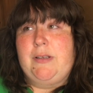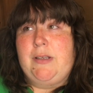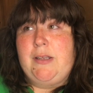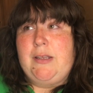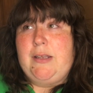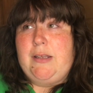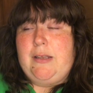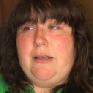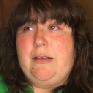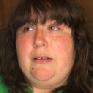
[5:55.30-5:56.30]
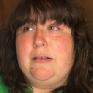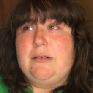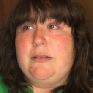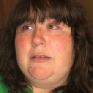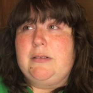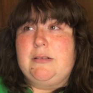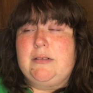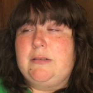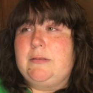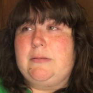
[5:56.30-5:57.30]

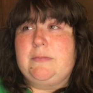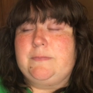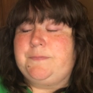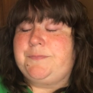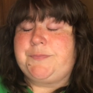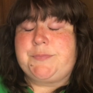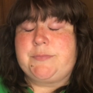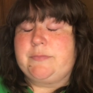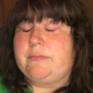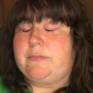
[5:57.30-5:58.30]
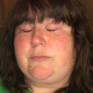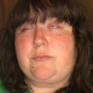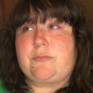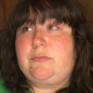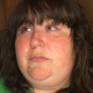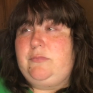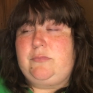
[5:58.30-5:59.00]
[no speech]